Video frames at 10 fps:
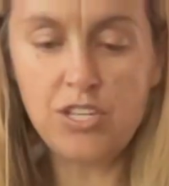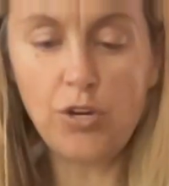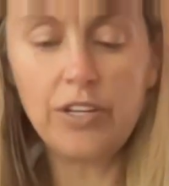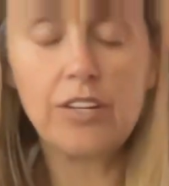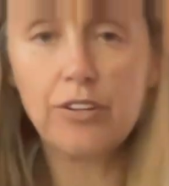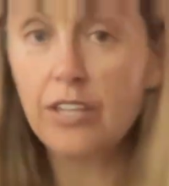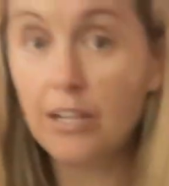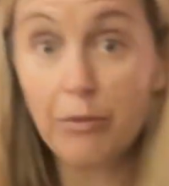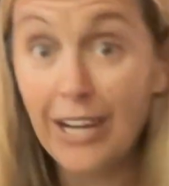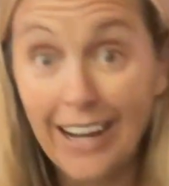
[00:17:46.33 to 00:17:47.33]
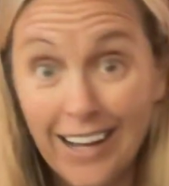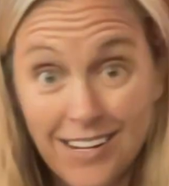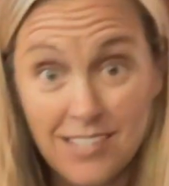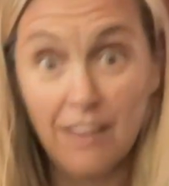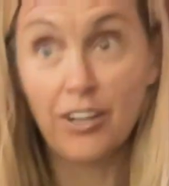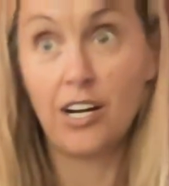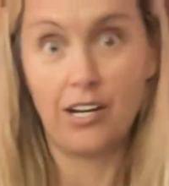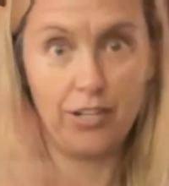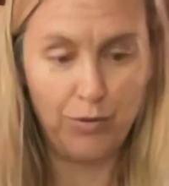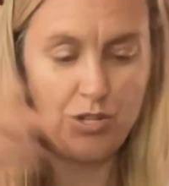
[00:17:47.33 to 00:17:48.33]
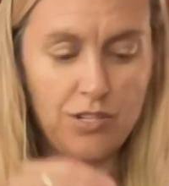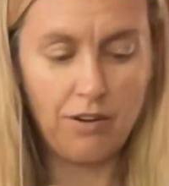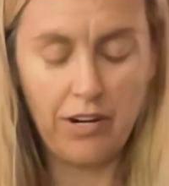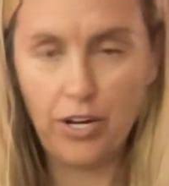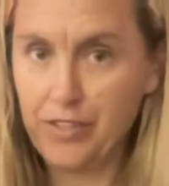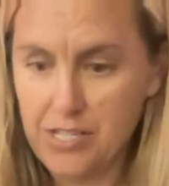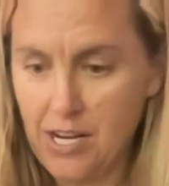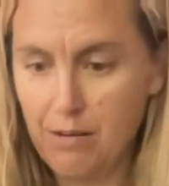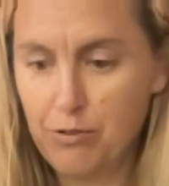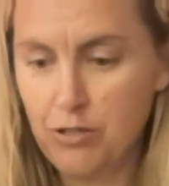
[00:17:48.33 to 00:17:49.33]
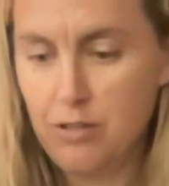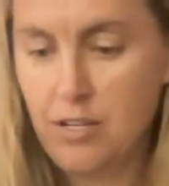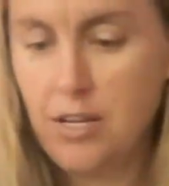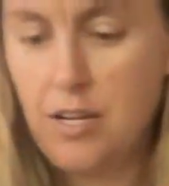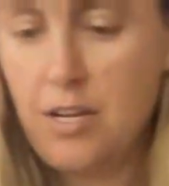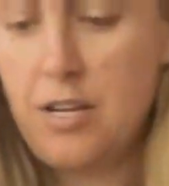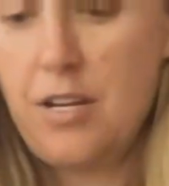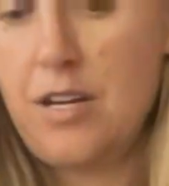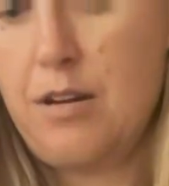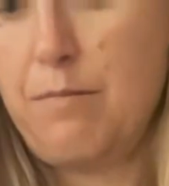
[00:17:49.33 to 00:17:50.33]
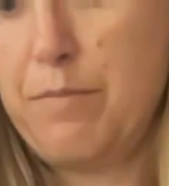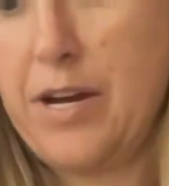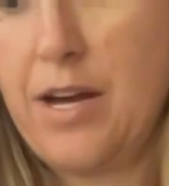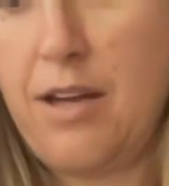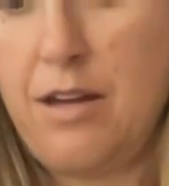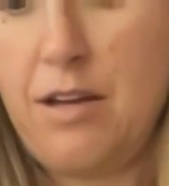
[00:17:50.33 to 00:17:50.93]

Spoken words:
the only other thing I'm going to add is avocado, which is already on the table. But